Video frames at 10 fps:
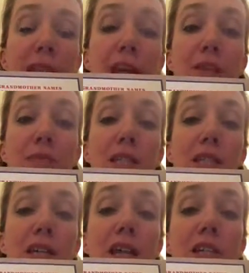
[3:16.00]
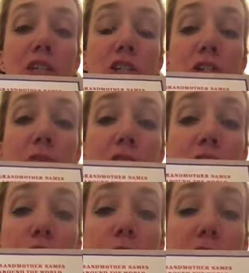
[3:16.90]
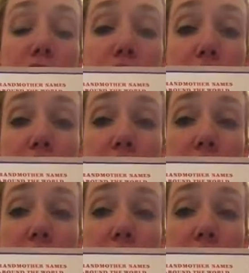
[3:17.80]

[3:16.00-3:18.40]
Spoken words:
names that she uses throughout her